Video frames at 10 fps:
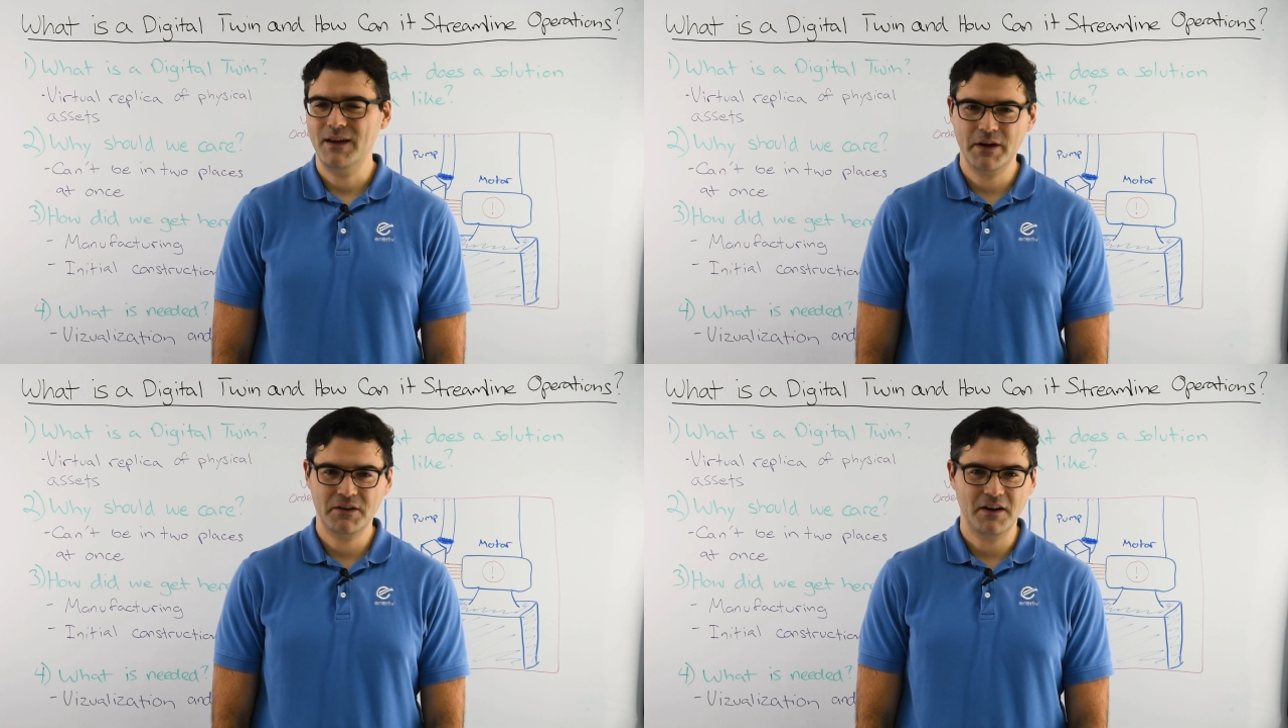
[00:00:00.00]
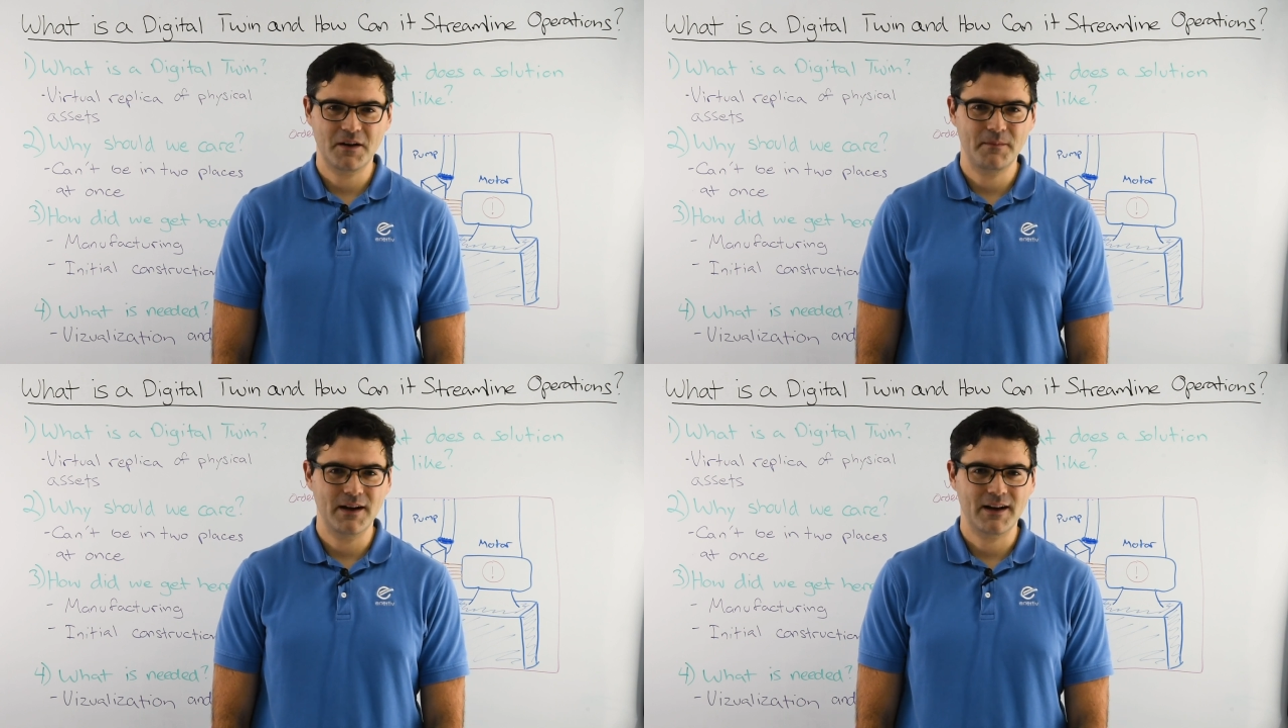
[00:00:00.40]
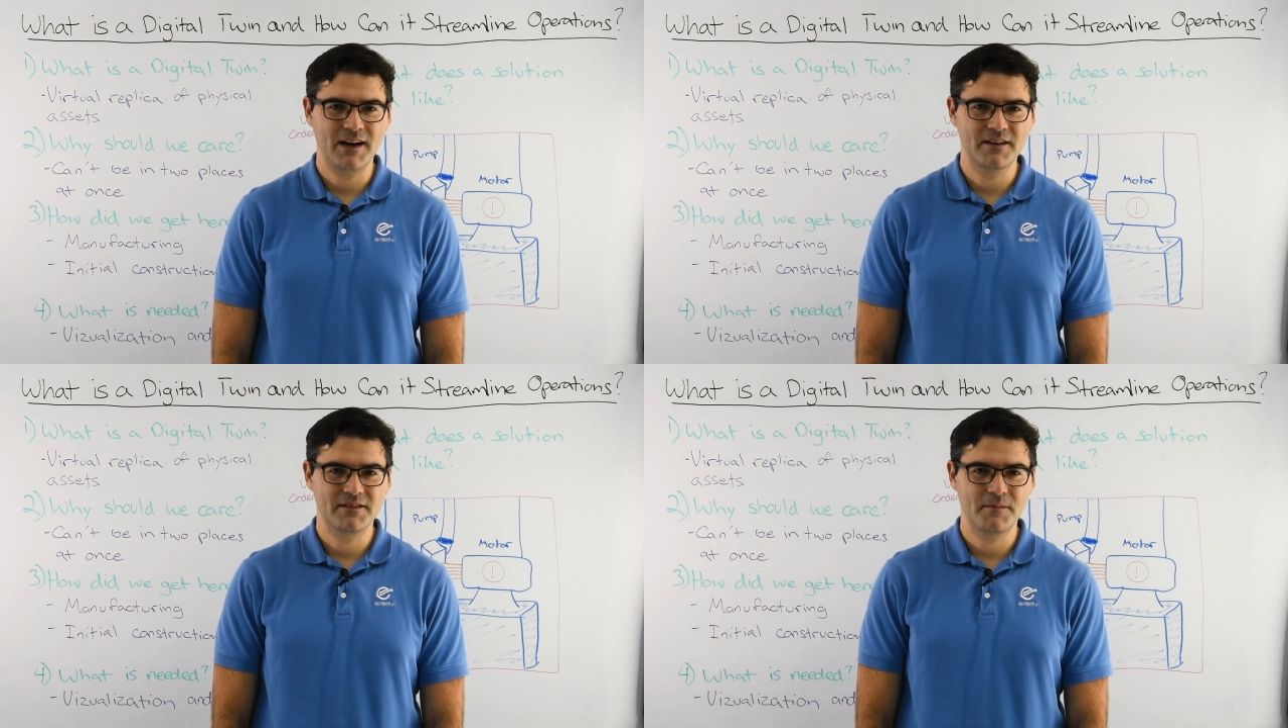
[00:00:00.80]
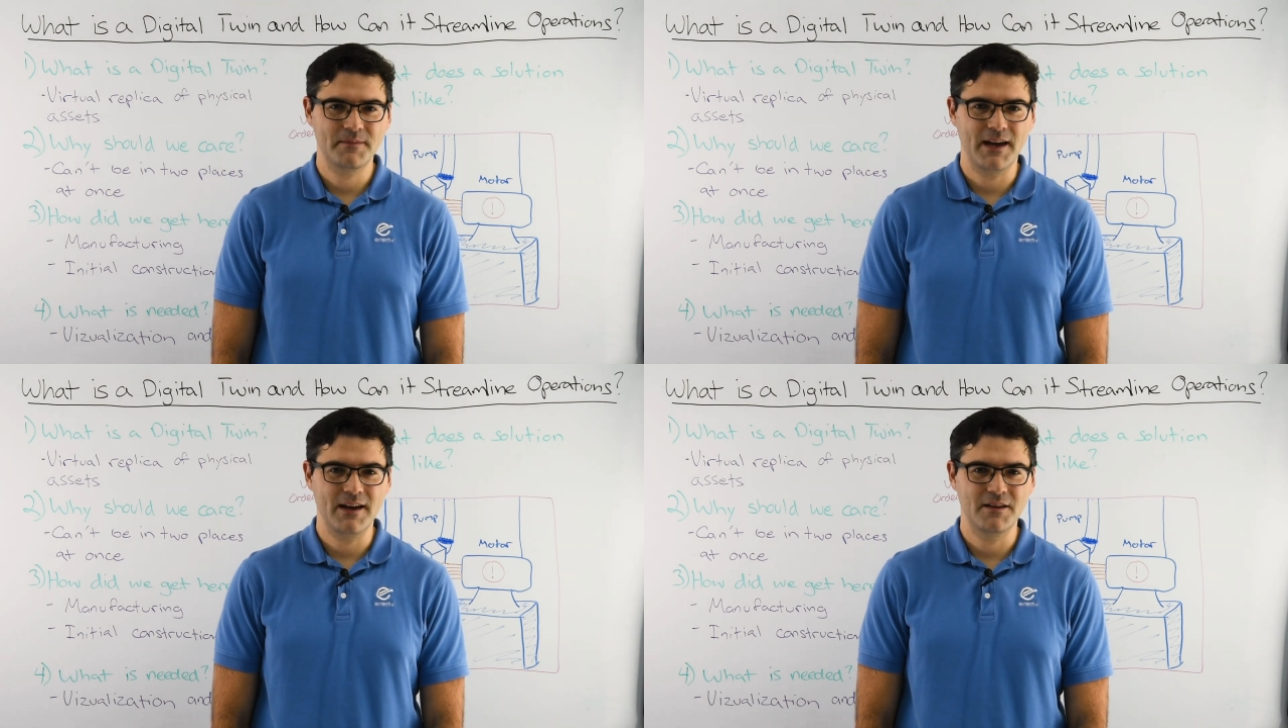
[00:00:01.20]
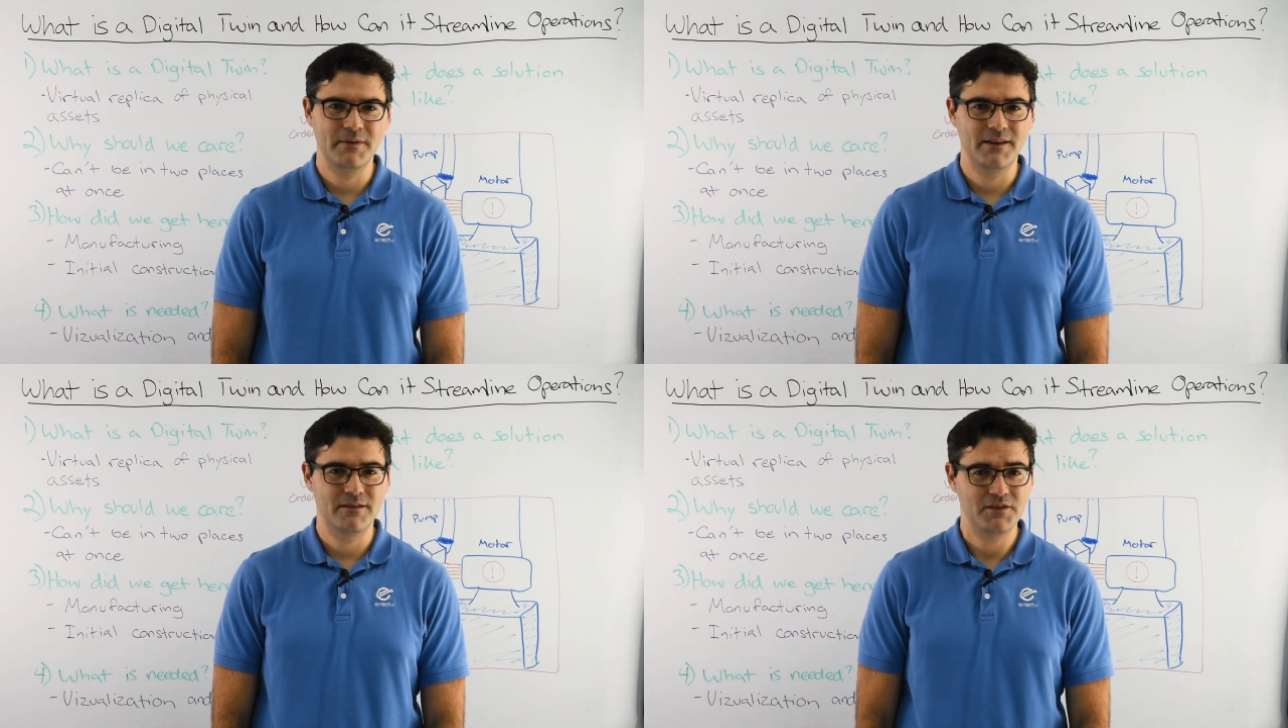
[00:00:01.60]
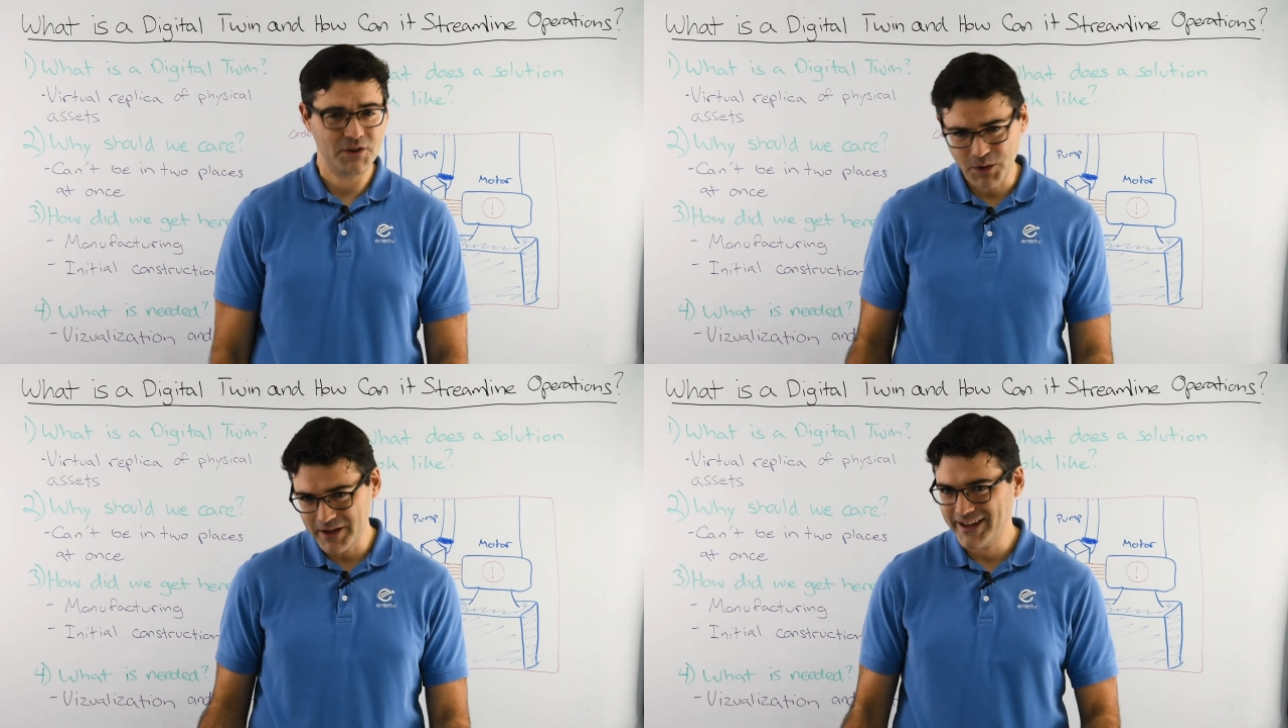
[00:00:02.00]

we're going to talk about a concept that has been slowly